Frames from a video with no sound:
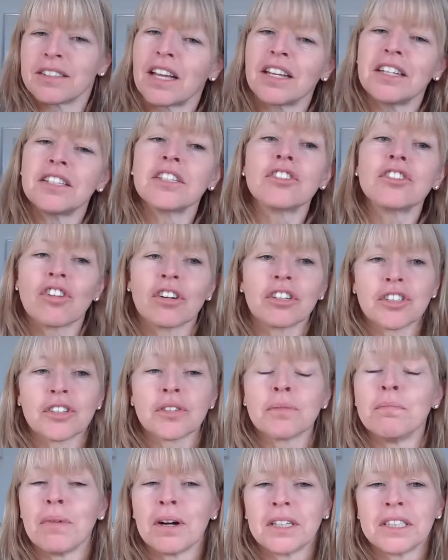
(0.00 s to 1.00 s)
data
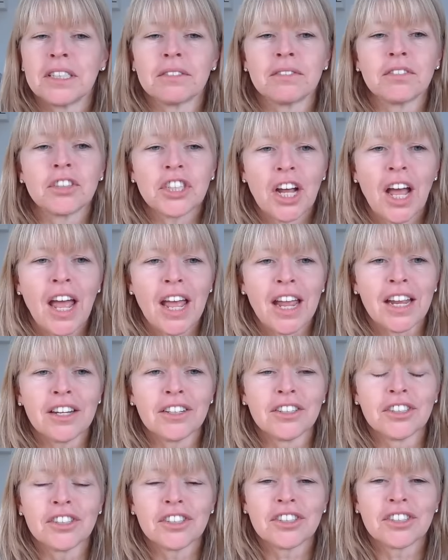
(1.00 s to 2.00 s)
structures might have
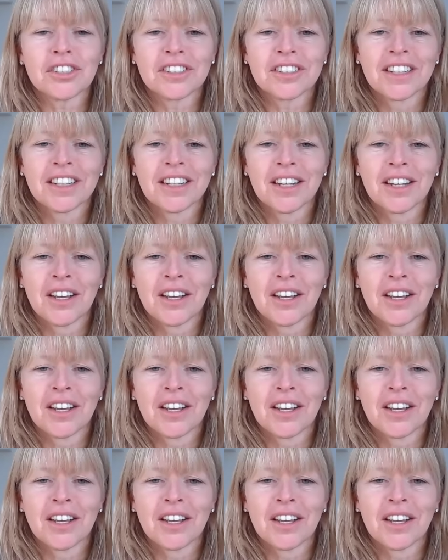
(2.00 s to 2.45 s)
changed